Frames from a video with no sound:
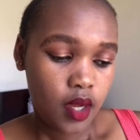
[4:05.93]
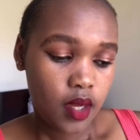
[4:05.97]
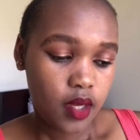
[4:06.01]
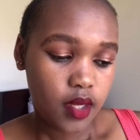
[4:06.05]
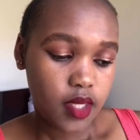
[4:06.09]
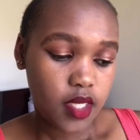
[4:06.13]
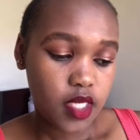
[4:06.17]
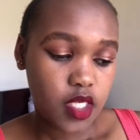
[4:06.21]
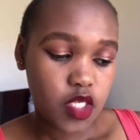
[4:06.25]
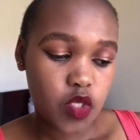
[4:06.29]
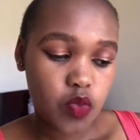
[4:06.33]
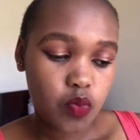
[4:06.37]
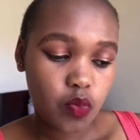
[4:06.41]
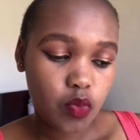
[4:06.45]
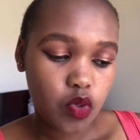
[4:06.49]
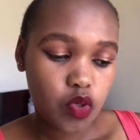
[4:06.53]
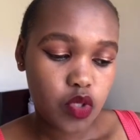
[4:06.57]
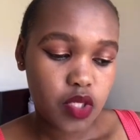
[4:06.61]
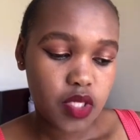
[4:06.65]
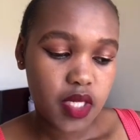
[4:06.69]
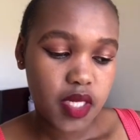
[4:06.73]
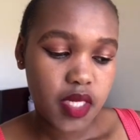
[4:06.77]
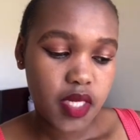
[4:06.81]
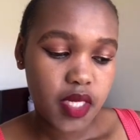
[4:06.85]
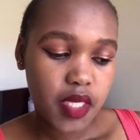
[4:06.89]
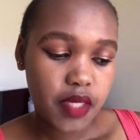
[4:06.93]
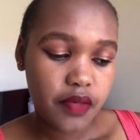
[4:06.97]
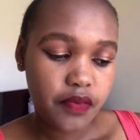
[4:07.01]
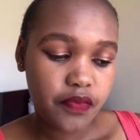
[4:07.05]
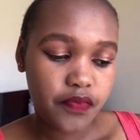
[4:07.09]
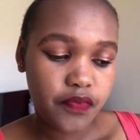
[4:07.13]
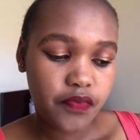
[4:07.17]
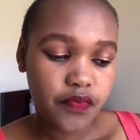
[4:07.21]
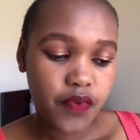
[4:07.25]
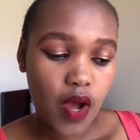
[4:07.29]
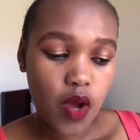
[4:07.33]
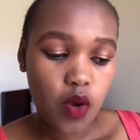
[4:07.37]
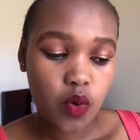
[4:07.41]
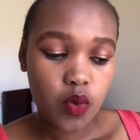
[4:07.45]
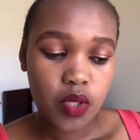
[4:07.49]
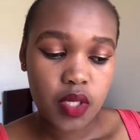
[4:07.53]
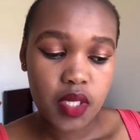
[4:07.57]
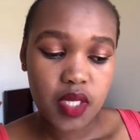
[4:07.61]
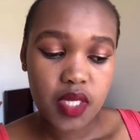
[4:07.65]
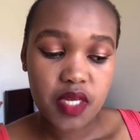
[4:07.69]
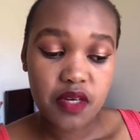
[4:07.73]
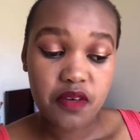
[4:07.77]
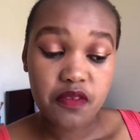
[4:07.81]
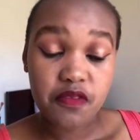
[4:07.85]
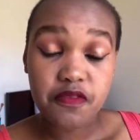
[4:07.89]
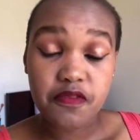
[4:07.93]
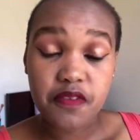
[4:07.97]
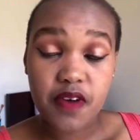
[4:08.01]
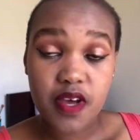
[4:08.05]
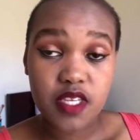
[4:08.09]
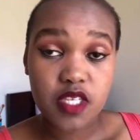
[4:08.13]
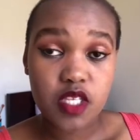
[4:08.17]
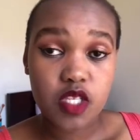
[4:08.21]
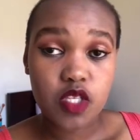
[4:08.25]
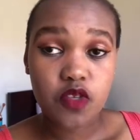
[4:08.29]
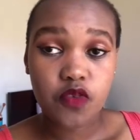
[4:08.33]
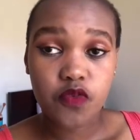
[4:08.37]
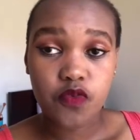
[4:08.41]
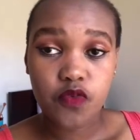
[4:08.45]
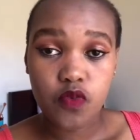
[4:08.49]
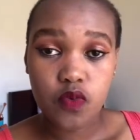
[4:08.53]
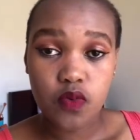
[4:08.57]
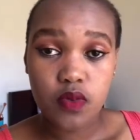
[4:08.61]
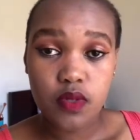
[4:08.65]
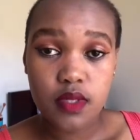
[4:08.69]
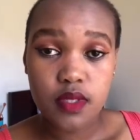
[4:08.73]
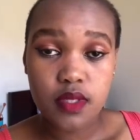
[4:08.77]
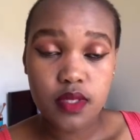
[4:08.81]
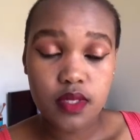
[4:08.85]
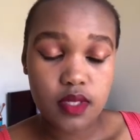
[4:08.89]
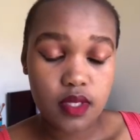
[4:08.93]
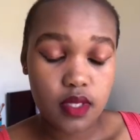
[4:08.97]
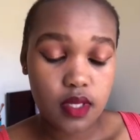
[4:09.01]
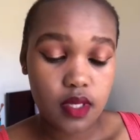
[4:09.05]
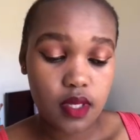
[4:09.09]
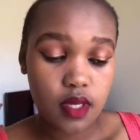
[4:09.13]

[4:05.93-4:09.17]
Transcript: it's mostly found in fast foods